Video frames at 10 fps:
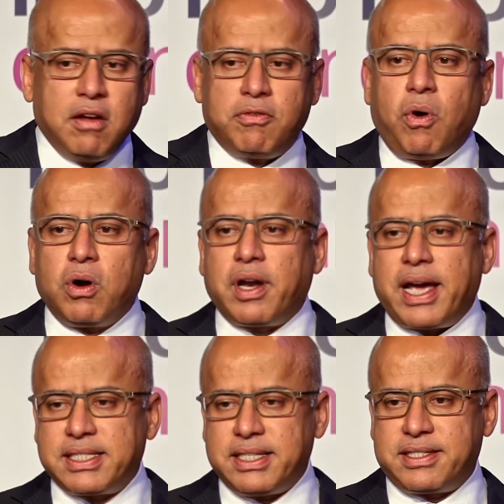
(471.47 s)
for
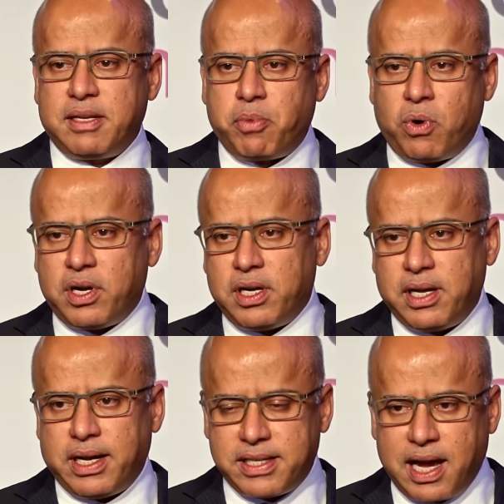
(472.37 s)
organising this important
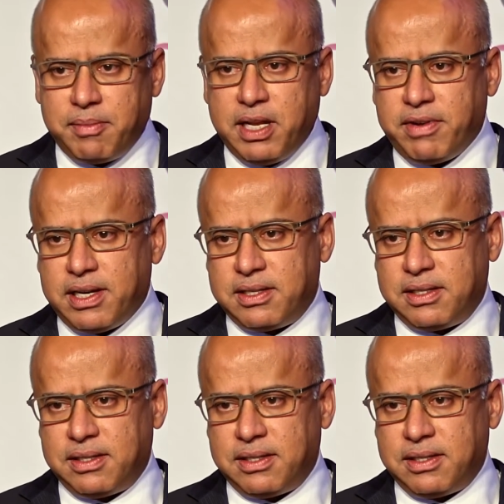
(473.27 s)
and timely event.